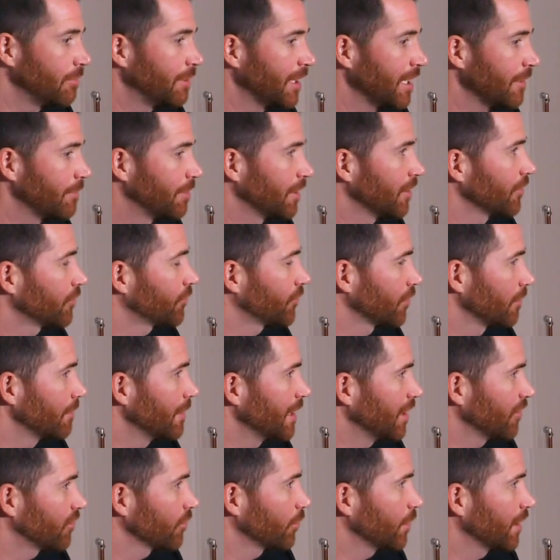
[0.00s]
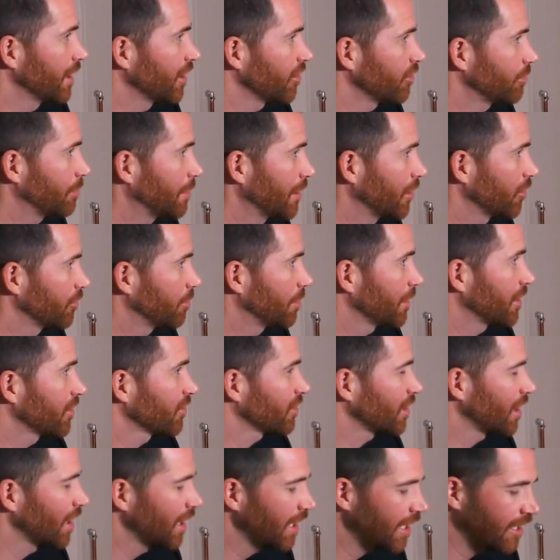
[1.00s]
new people is, for me, is a weird experience
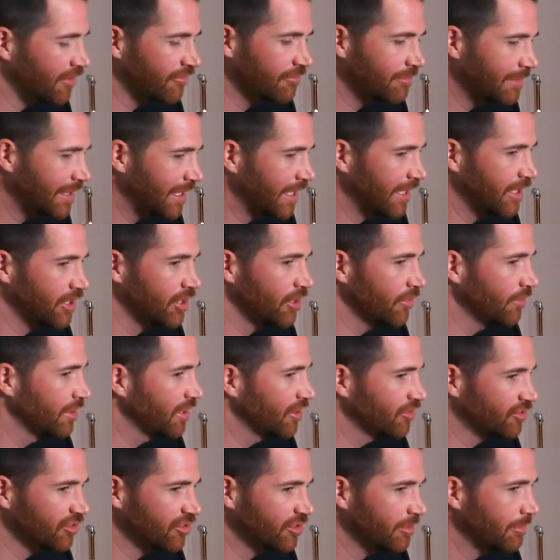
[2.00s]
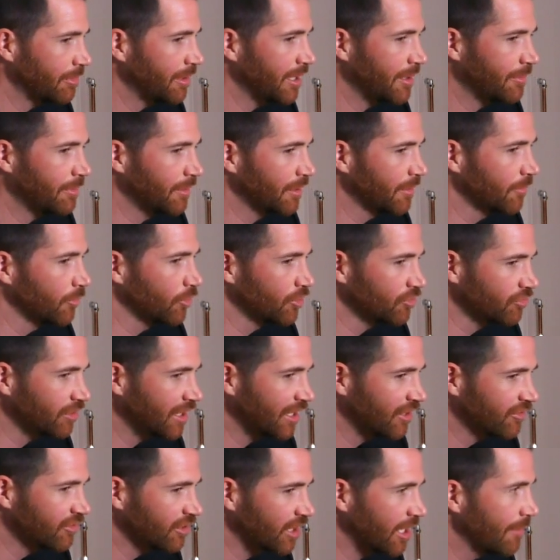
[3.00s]
because I love meeting new and interesting people. And I'm
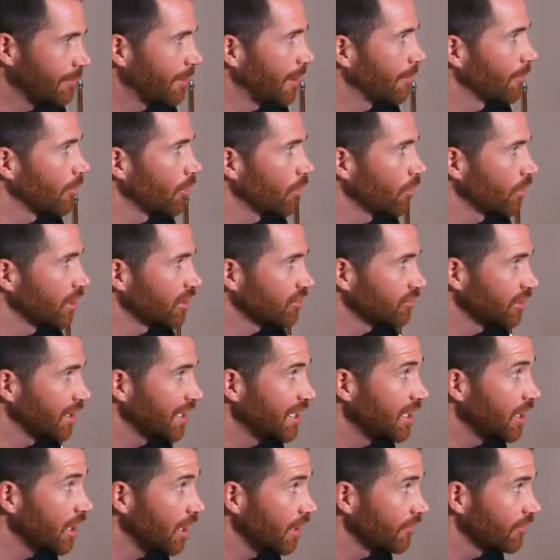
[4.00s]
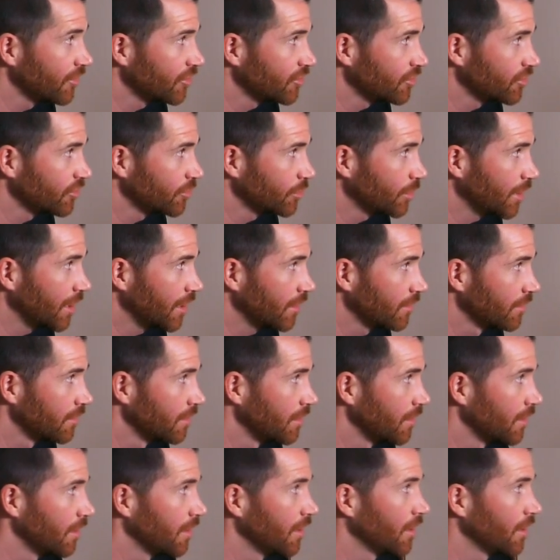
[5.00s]
always really excited, but I'm always really nervous as well.